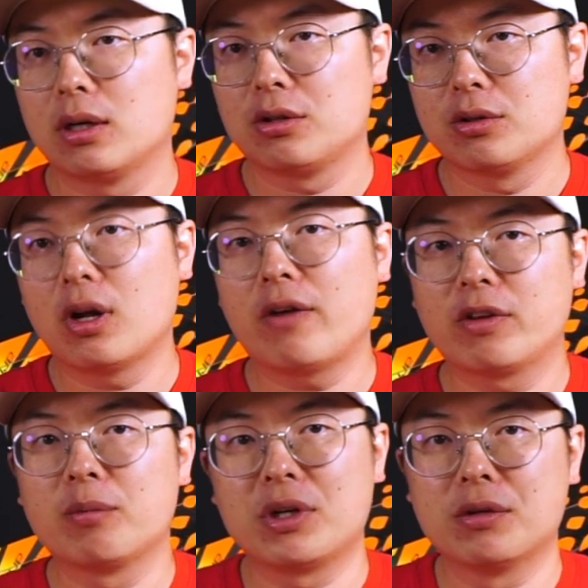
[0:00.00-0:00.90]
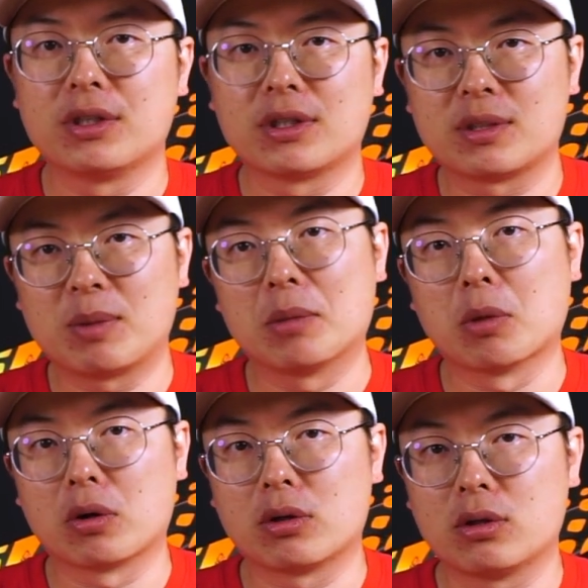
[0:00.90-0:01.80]
you'll often be using speed
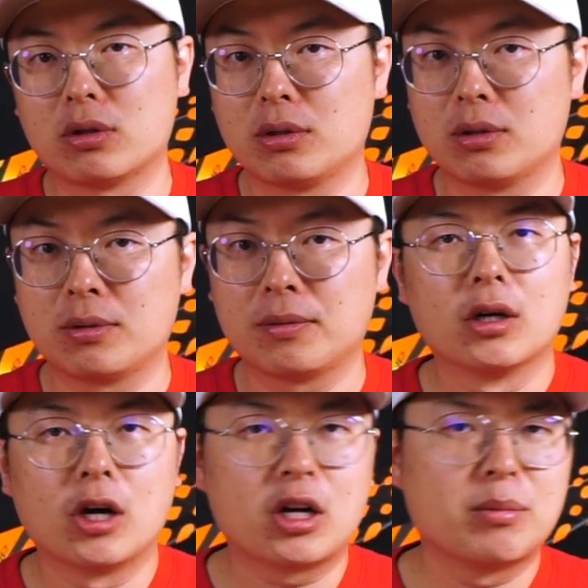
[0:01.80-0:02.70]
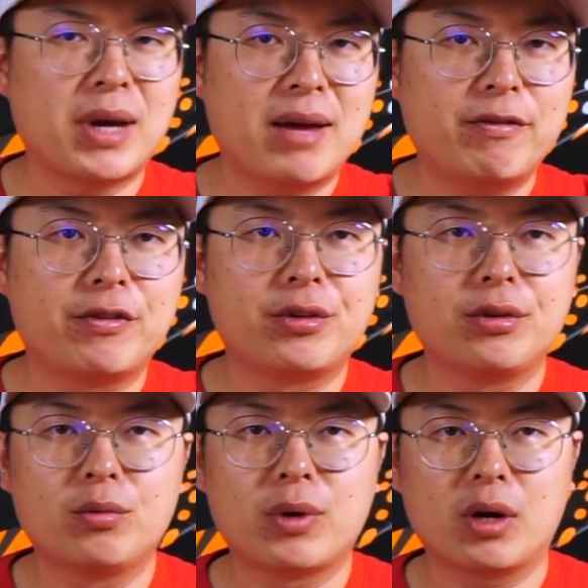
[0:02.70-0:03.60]
mode. On BAMF
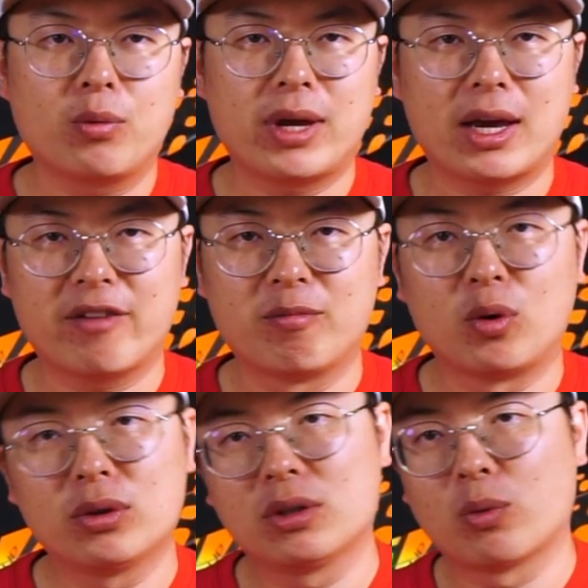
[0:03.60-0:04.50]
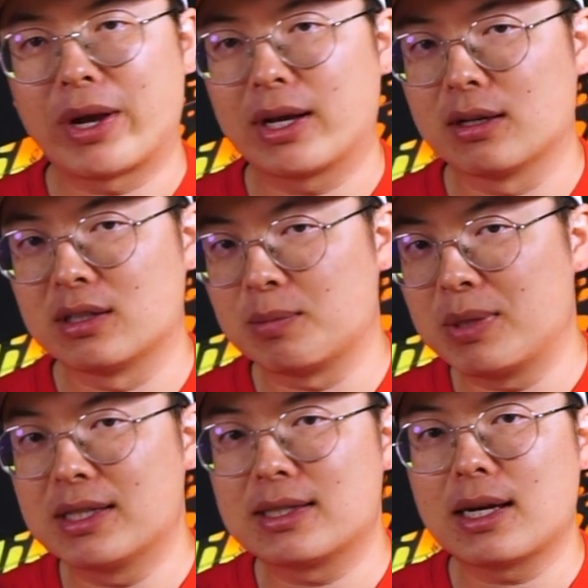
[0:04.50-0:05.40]
2, where we have molded the wing in the
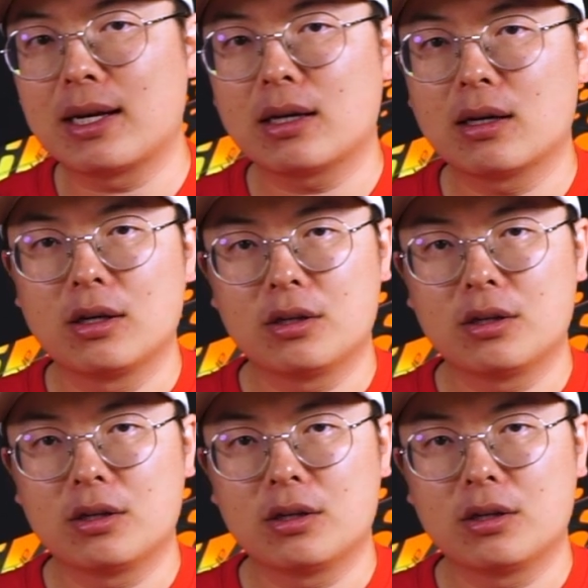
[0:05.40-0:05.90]
speed setting,